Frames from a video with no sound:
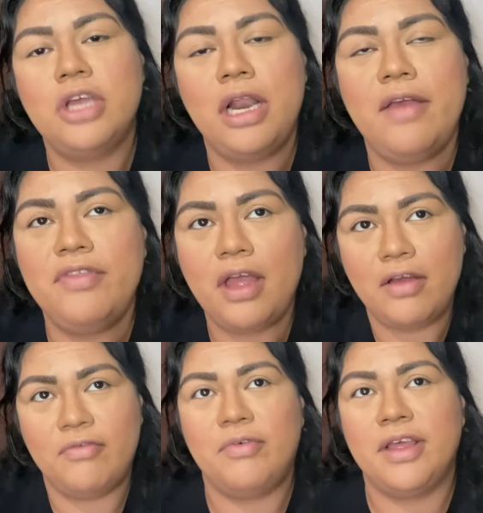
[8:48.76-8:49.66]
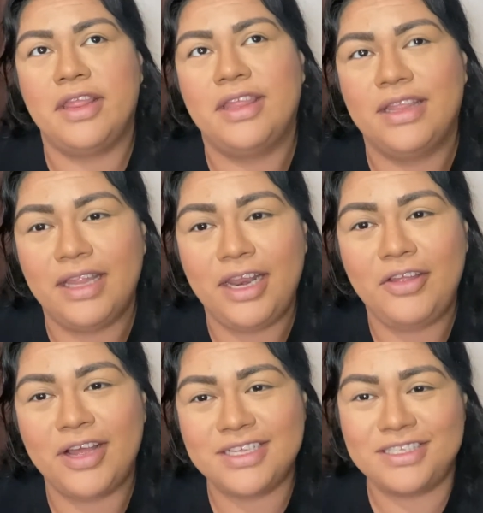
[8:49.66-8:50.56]
I left off with letting
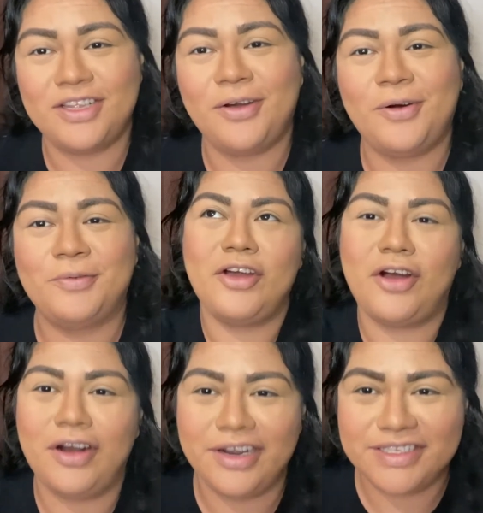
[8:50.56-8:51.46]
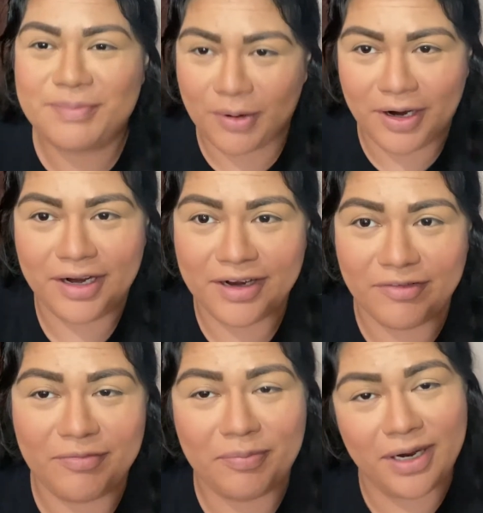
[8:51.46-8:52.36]
you guys know the hardest part
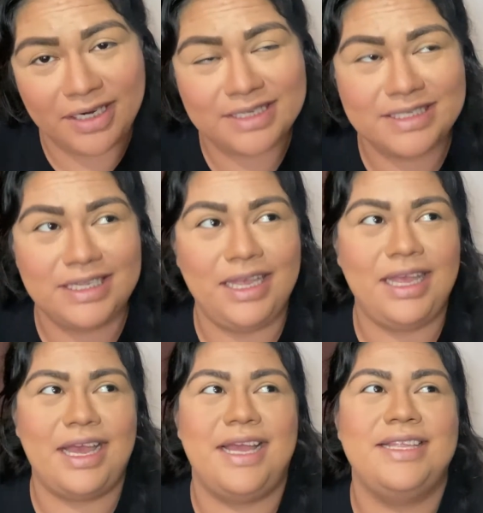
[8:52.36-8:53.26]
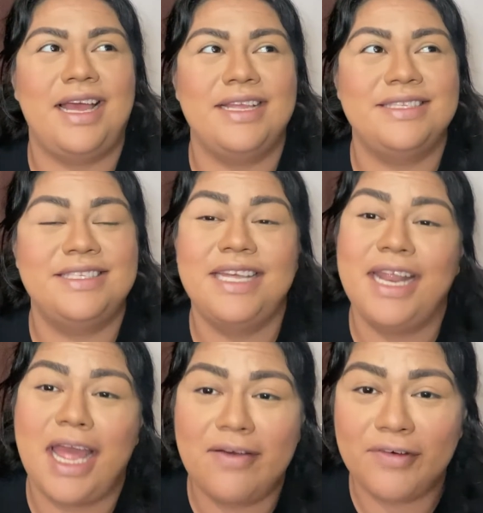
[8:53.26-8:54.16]
of pregnancy. I didn't
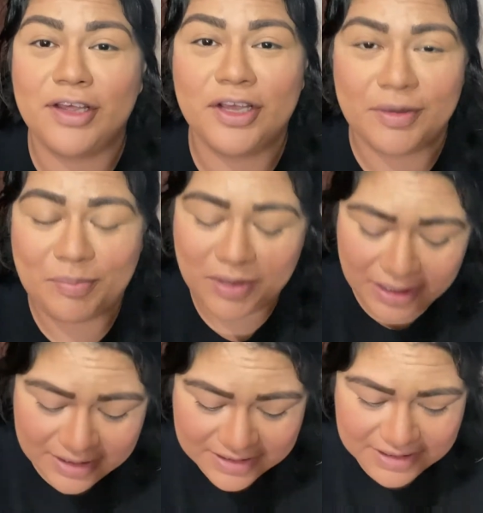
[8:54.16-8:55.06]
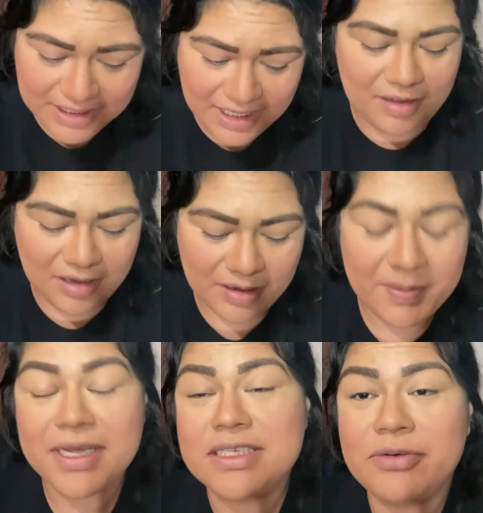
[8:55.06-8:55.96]
have a good pregnancy
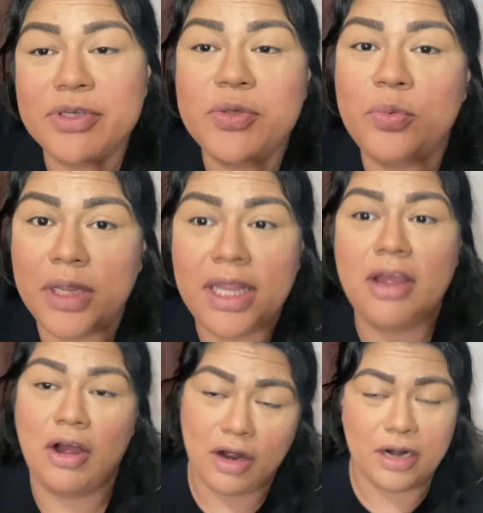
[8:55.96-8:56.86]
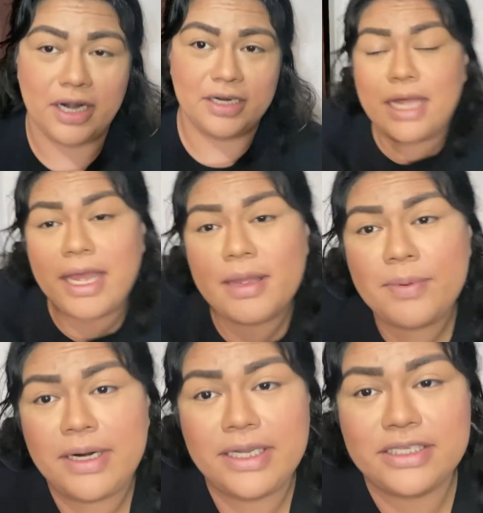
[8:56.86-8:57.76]
because it was really hard. I
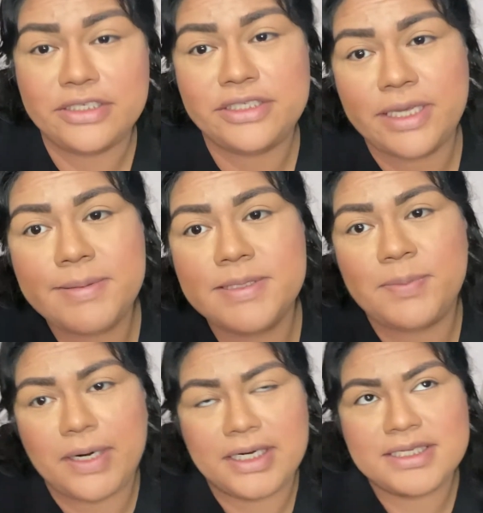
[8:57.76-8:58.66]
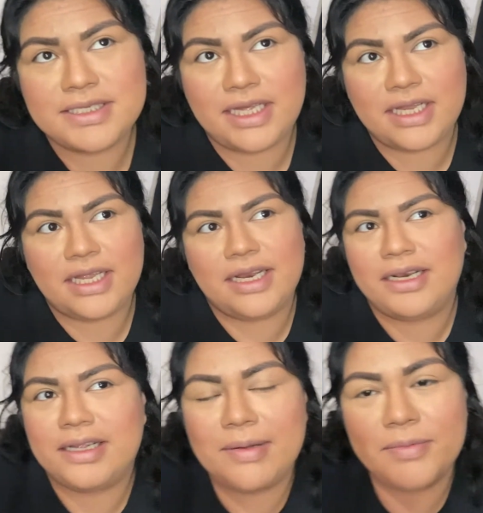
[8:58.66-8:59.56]
compared it to James' pregnancy, and
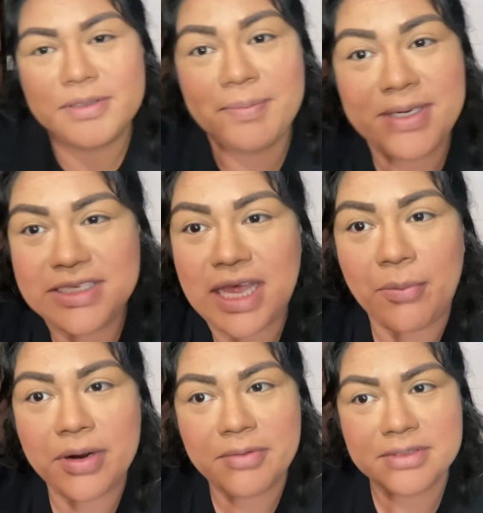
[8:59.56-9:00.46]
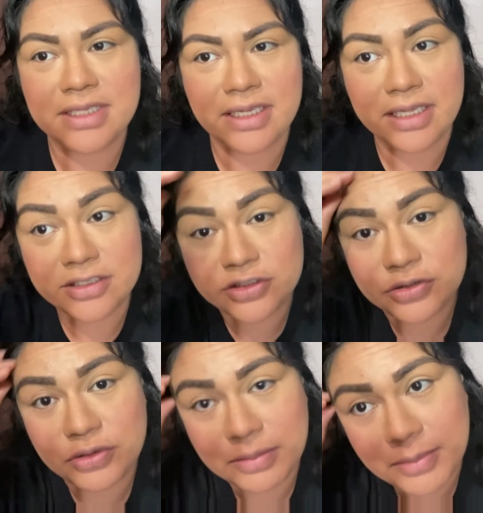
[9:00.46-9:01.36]
compared to that one, it was like extremely